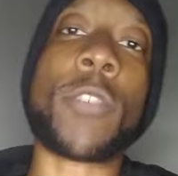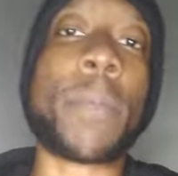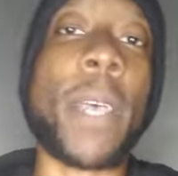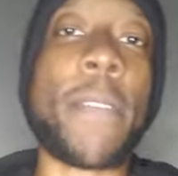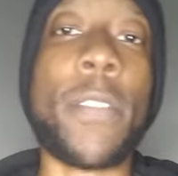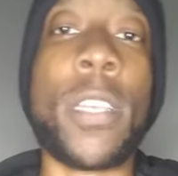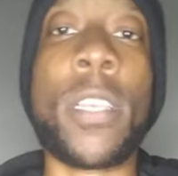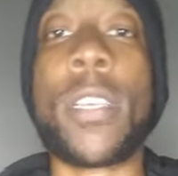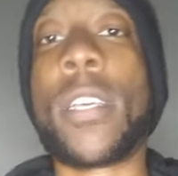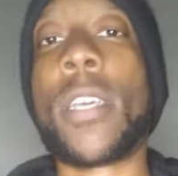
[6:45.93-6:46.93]
definitely share the
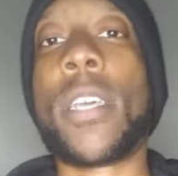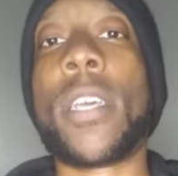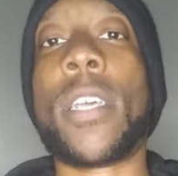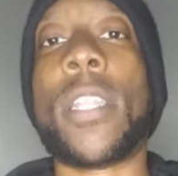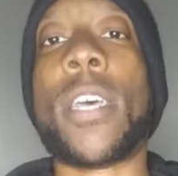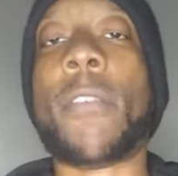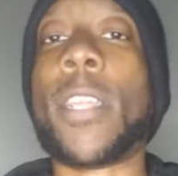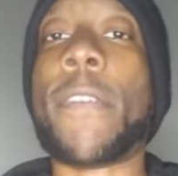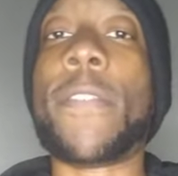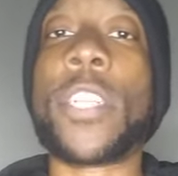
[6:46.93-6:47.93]
video so you get this
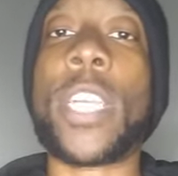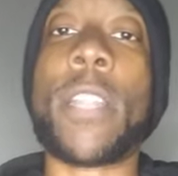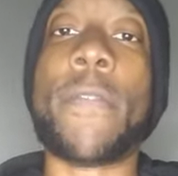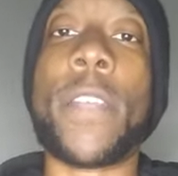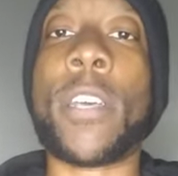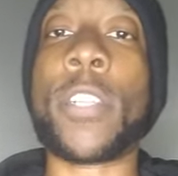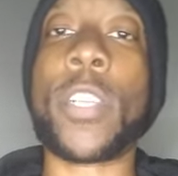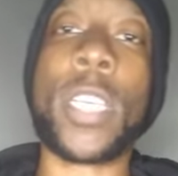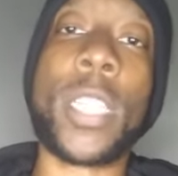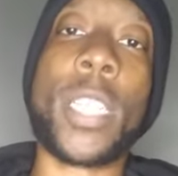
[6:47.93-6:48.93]
video and this information.
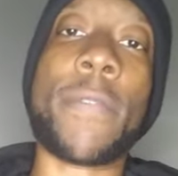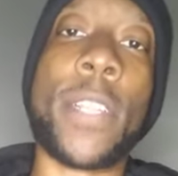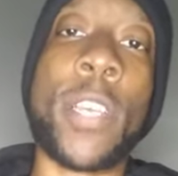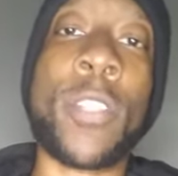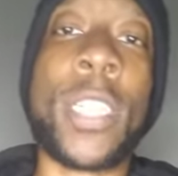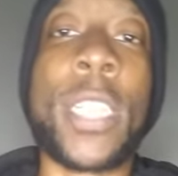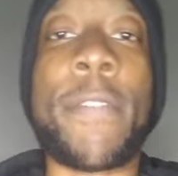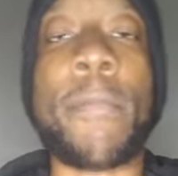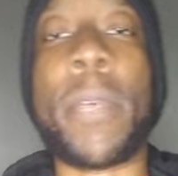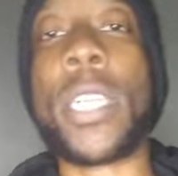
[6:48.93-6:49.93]
So
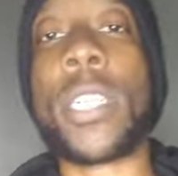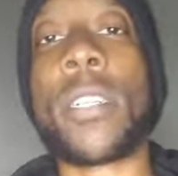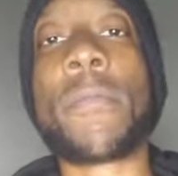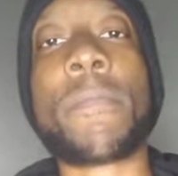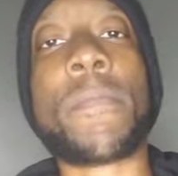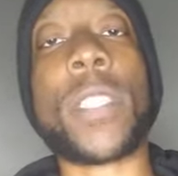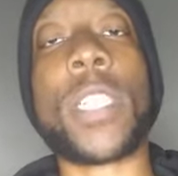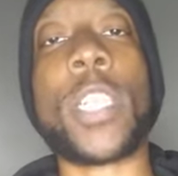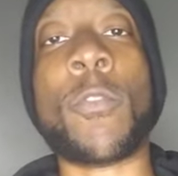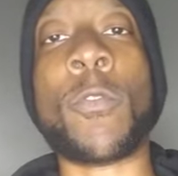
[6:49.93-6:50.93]
uh, out to other
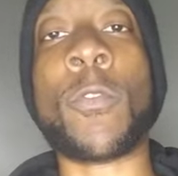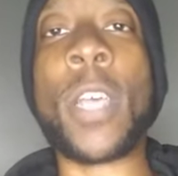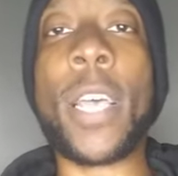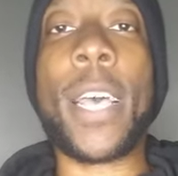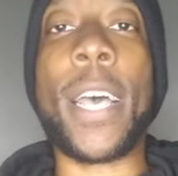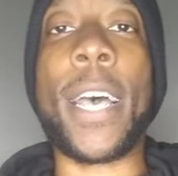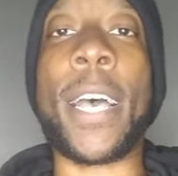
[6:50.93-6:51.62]
people so it makes the